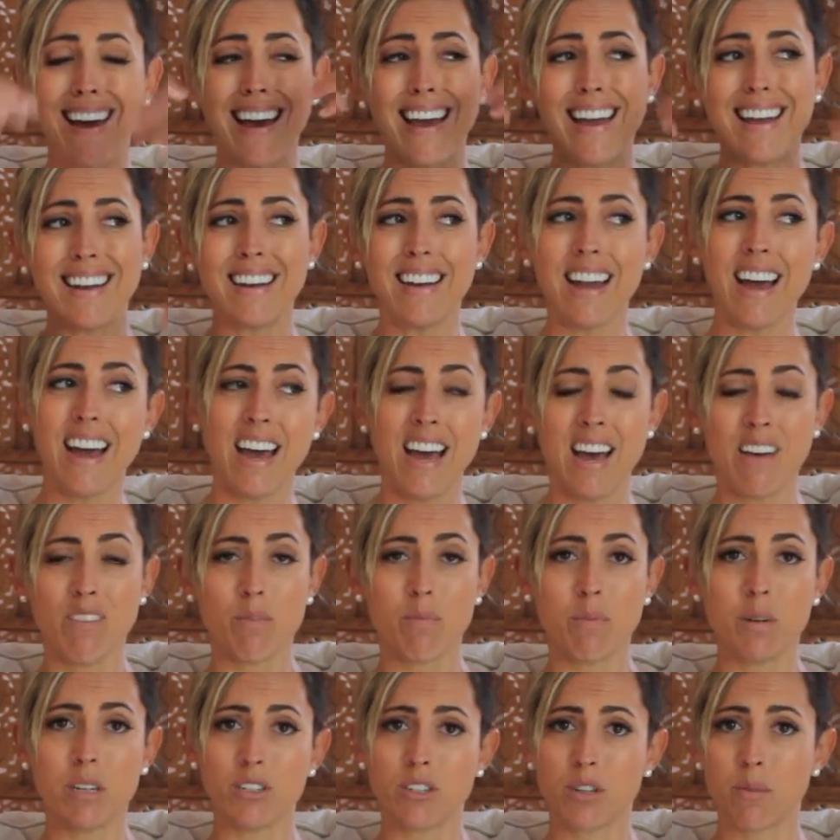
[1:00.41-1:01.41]
and not have
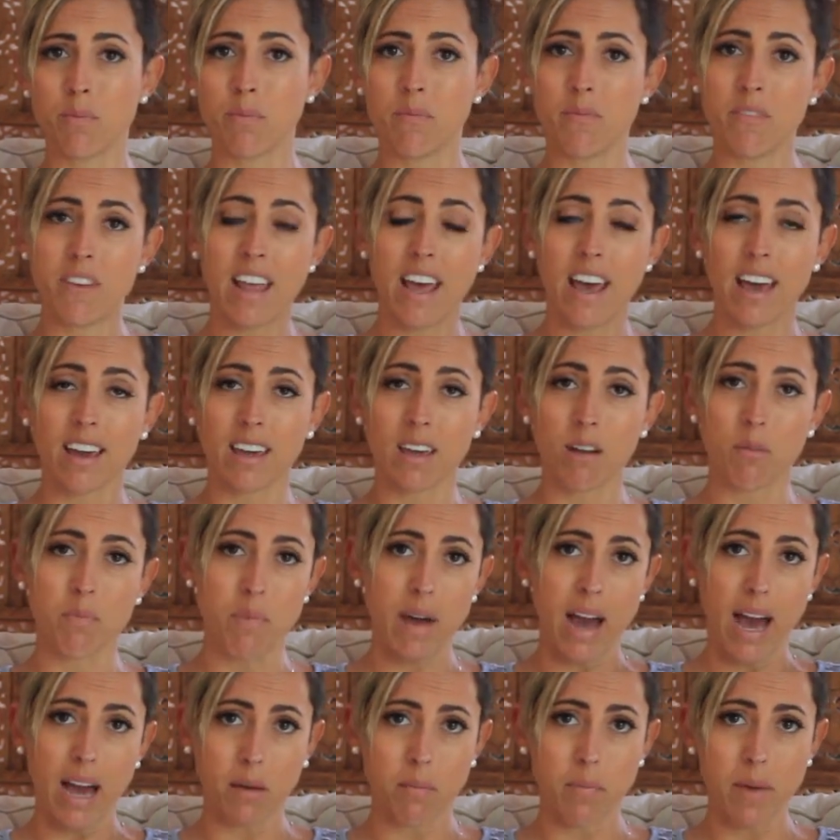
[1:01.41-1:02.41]
a bunch of neck and
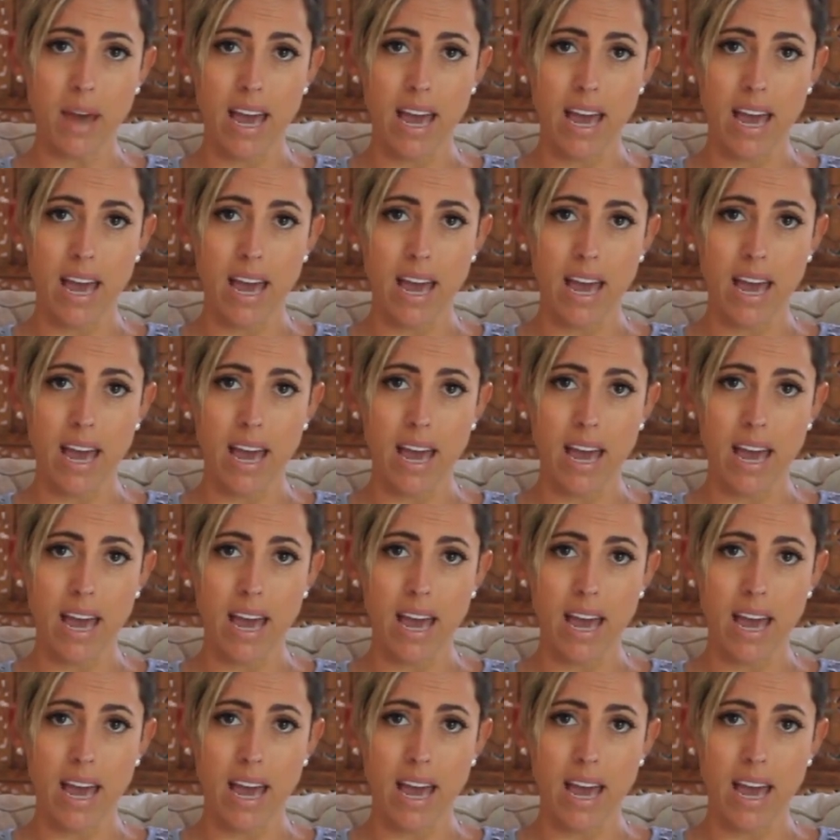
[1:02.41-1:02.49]
back